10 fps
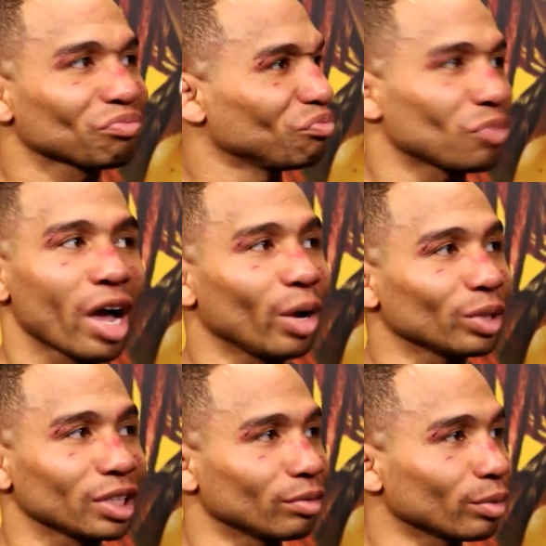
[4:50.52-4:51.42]
Nah, it
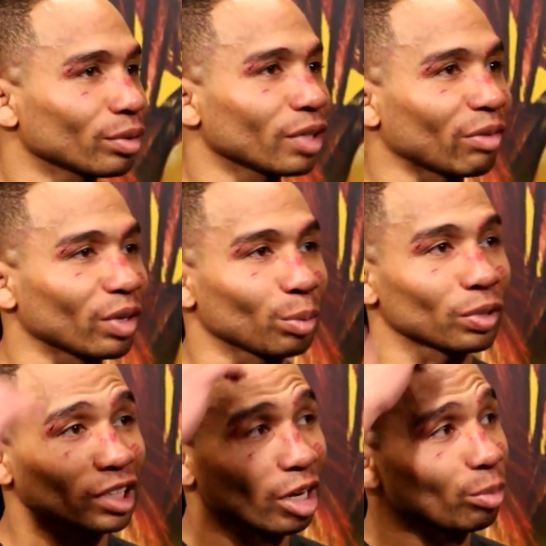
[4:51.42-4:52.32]
wasn't even like
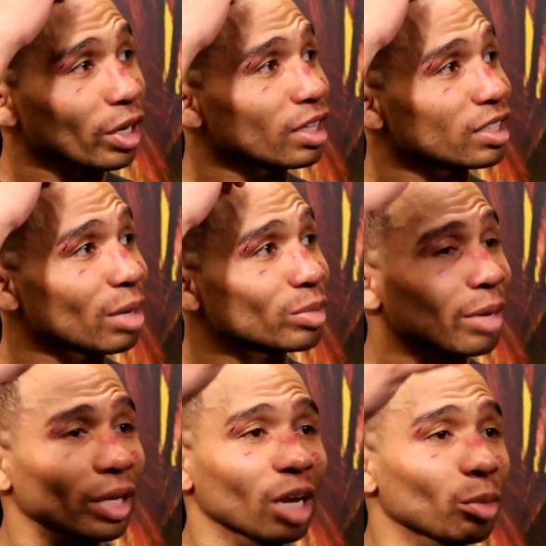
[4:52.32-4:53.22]
50%, but at the same time
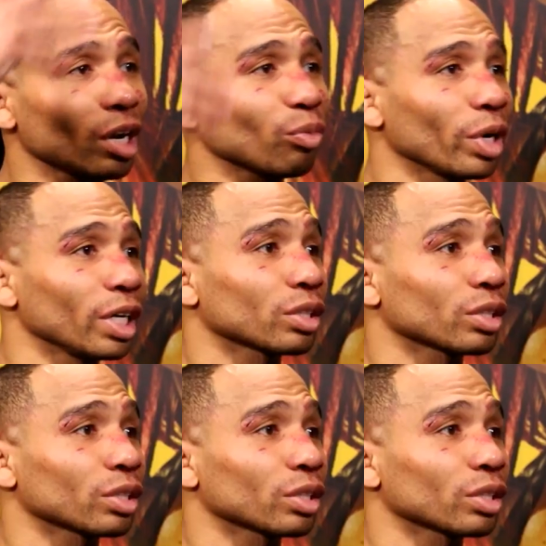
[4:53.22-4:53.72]
they gave me enough money,